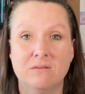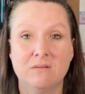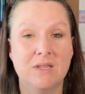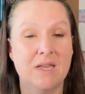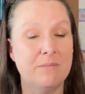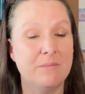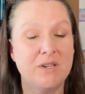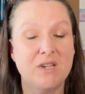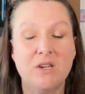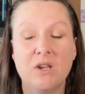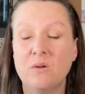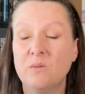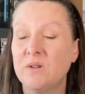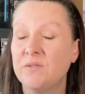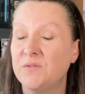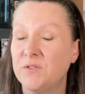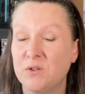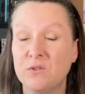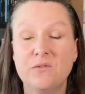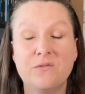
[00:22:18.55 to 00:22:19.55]
Let me know
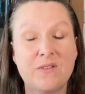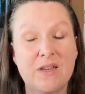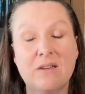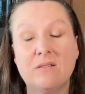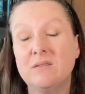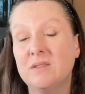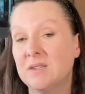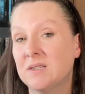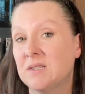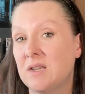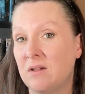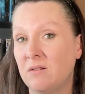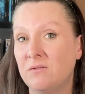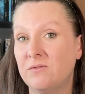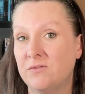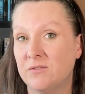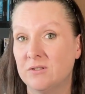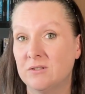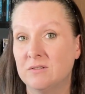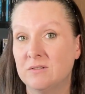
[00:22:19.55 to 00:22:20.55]
if you found this
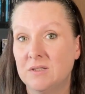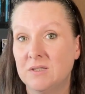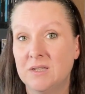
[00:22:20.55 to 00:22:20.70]
helpful.